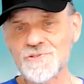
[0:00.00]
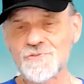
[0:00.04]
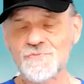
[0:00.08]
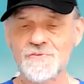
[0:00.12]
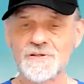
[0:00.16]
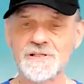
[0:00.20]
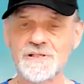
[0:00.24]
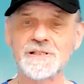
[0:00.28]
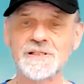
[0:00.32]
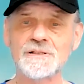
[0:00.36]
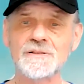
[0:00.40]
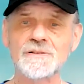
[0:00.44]

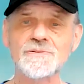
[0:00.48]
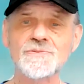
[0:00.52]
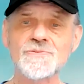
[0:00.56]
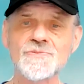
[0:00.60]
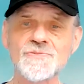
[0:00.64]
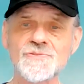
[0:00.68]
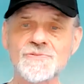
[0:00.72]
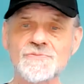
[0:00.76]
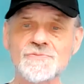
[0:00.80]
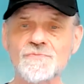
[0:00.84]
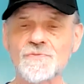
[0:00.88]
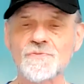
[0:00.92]
these
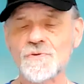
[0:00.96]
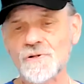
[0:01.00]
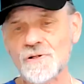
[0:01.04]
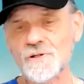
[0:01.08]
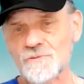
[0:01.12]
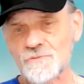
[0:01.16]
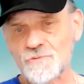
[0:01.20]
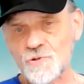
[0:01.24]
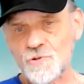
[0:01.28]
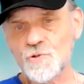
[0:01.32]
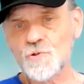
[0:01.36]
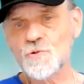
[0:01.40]
videos
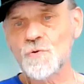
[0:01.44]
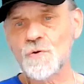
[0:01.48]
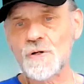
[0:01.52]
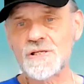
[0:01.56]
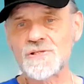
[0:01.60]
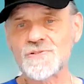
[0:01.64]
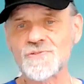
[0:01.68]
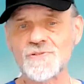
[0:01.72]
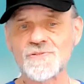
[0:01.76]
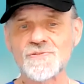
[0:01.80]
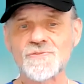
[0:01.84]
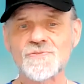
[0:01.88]
for two
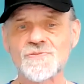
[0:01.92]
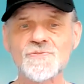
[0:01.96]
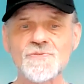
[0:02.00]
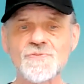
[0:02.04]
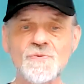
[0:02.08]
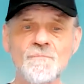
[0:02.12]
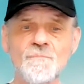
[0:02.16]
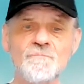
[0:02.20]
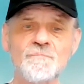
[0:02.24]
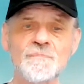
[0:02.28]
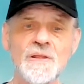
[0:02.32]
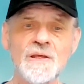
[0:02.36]

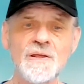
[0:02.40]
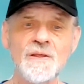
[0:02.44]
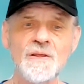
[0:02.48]
reasons.